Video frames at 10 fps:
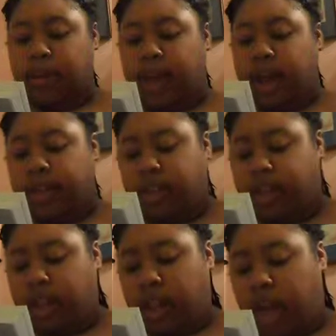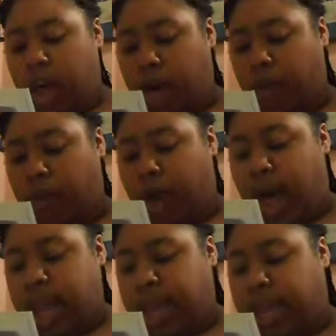Because of Low,
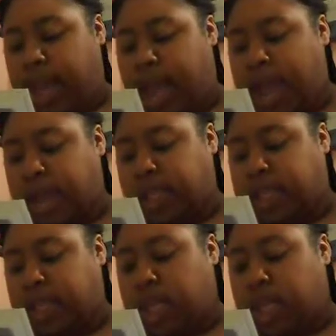While It Lasts,